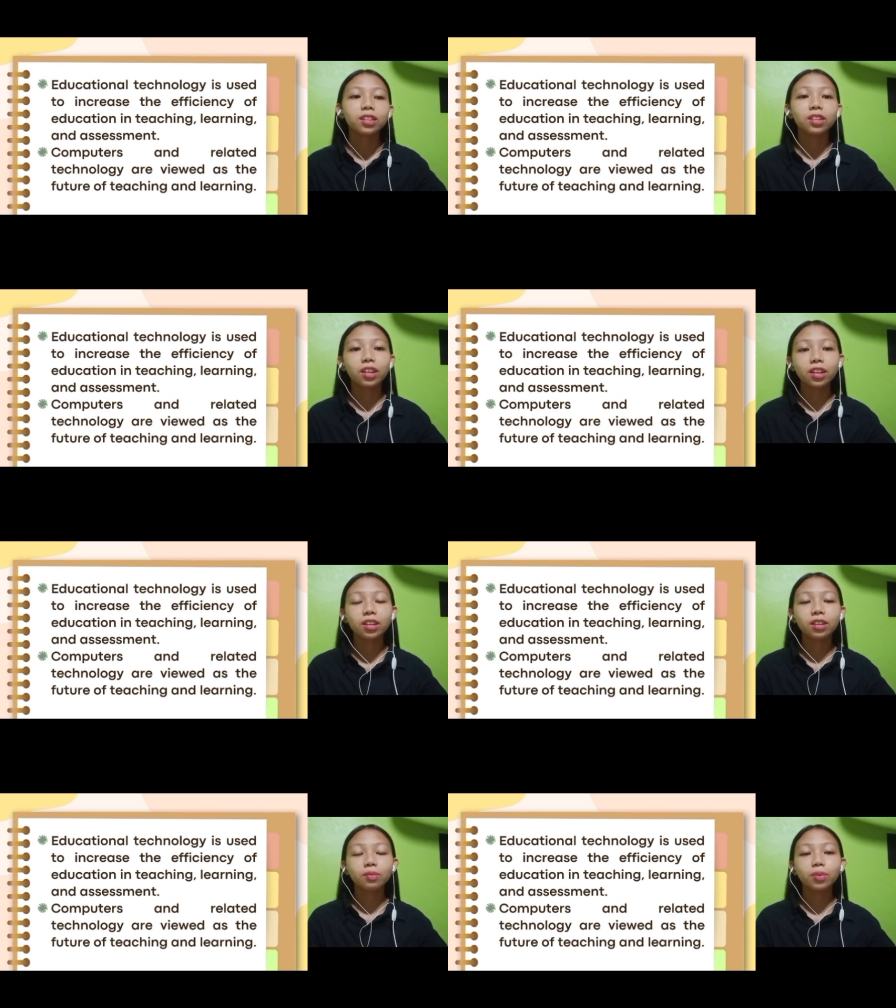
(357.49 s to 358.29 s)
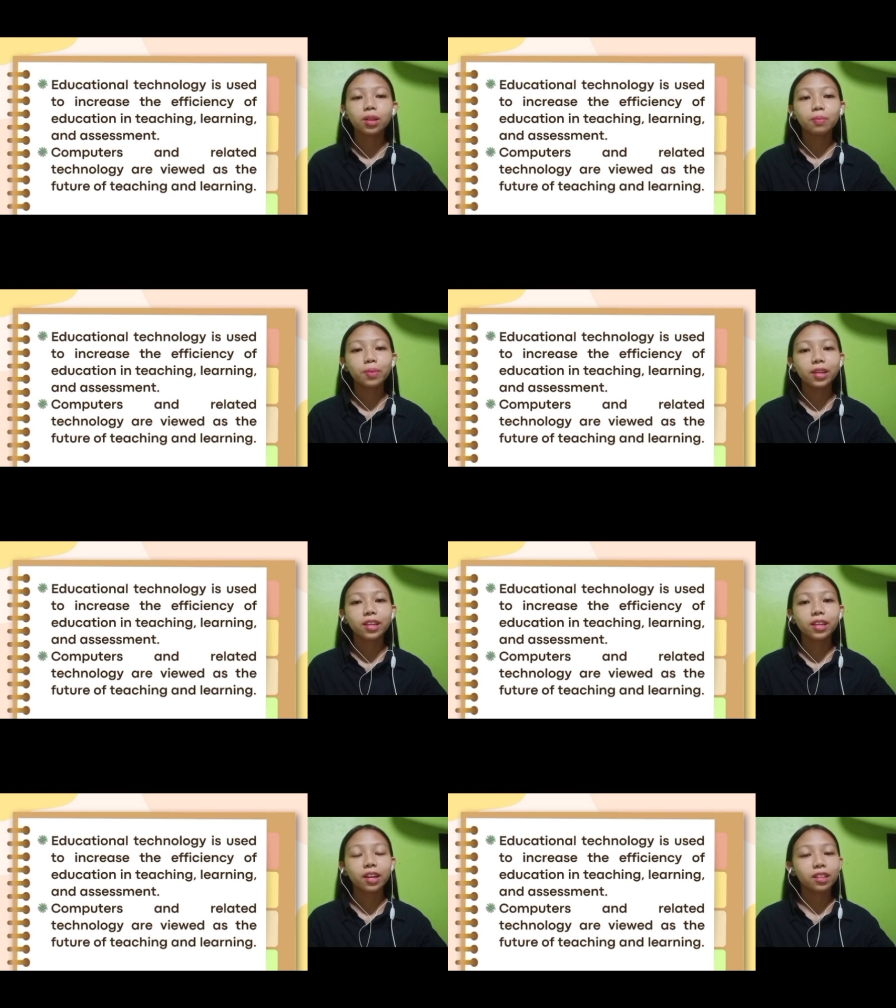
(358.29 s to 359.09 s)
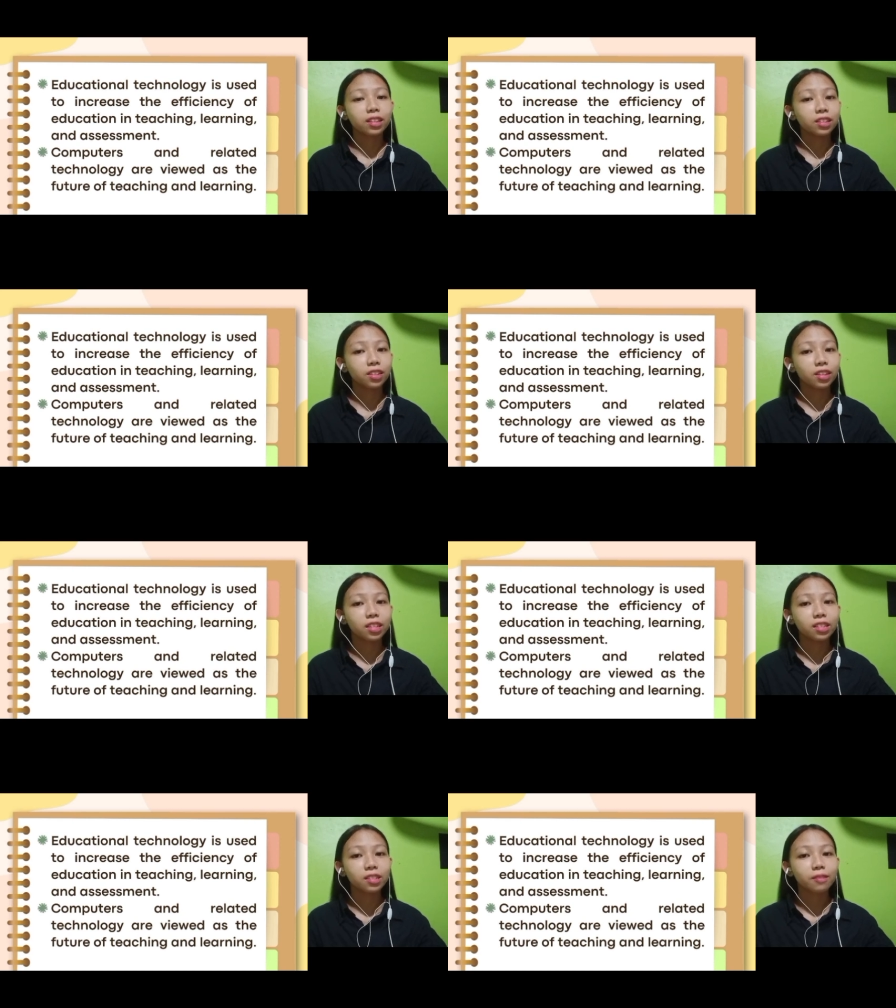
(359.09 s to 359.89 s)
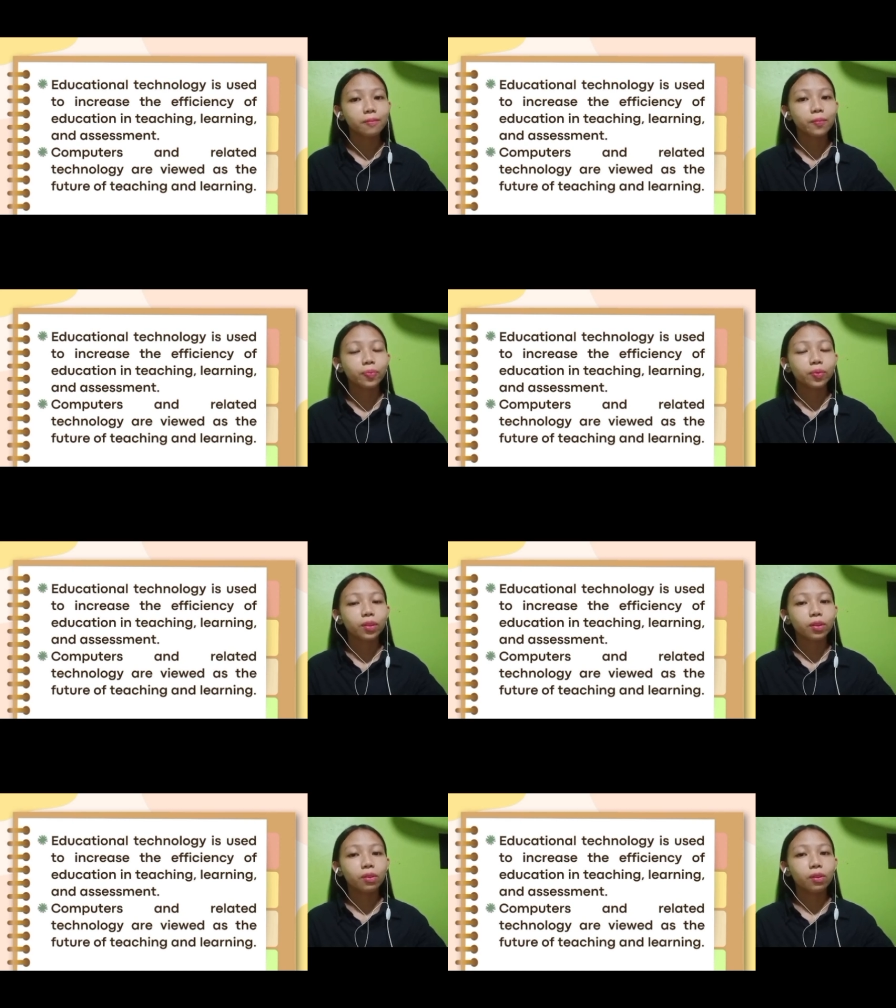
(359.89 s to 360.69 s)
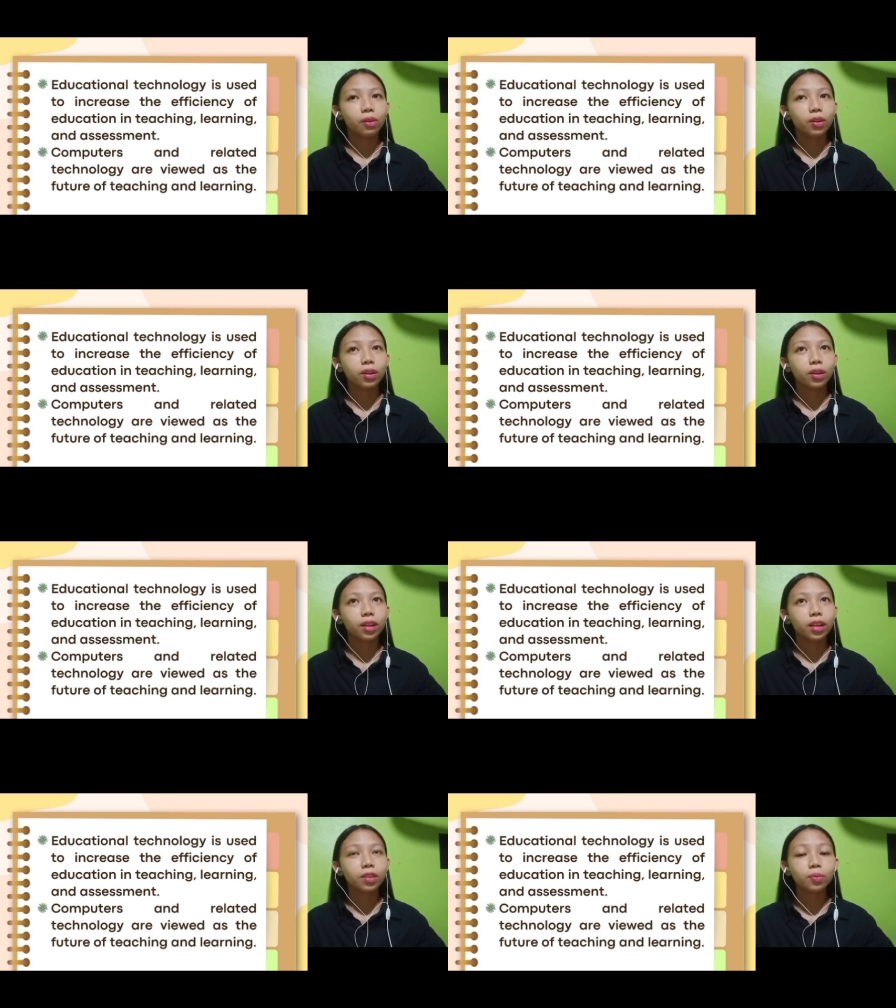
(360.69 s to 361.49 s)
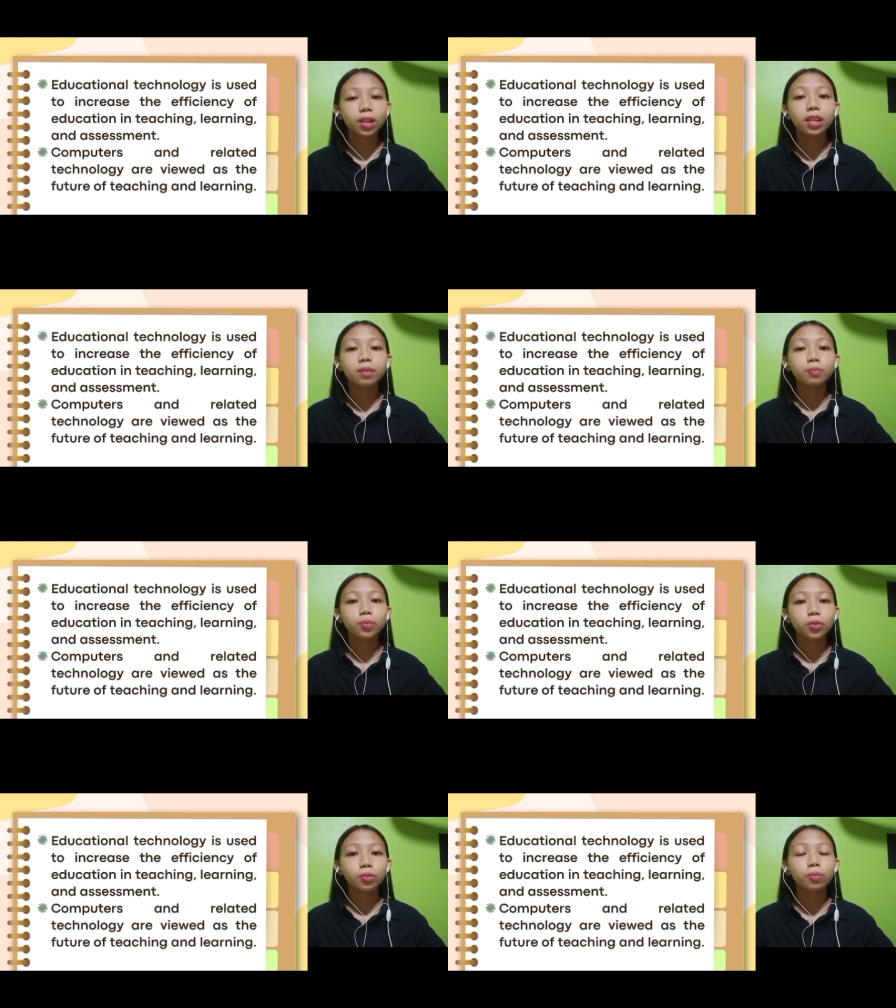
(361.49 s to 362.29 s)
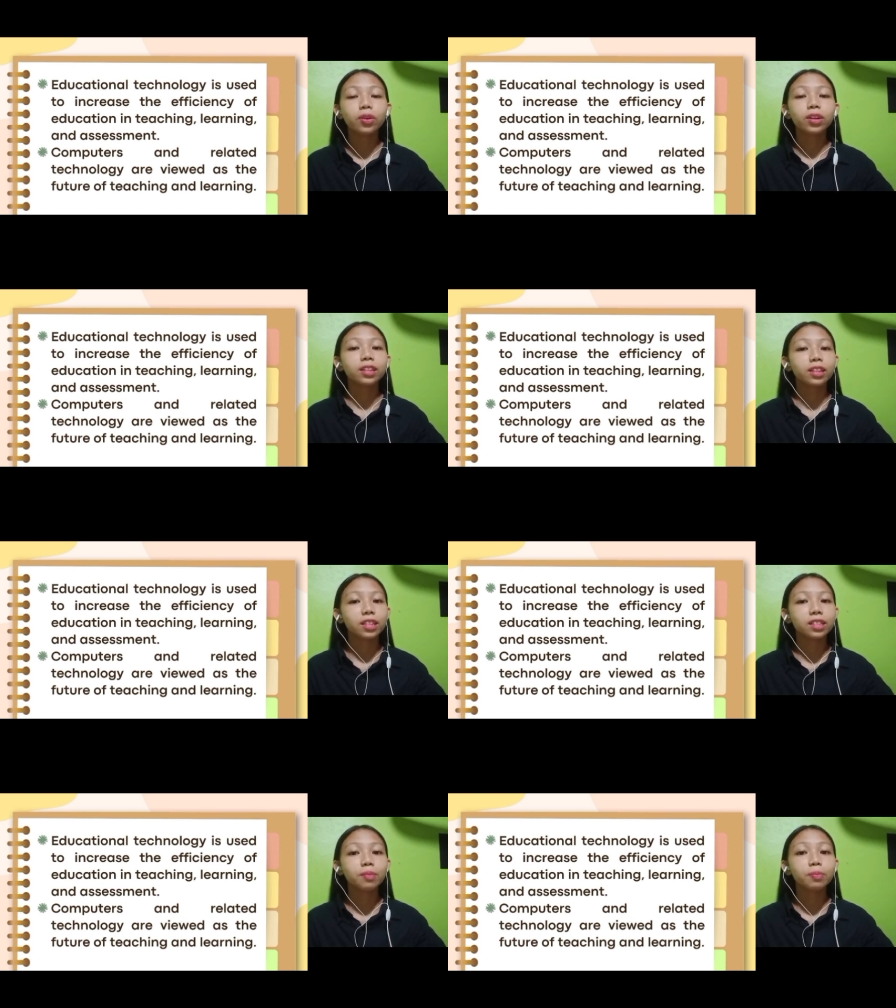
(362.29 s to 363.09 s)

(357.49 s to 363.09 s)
there will be an increase or it will improve or increase the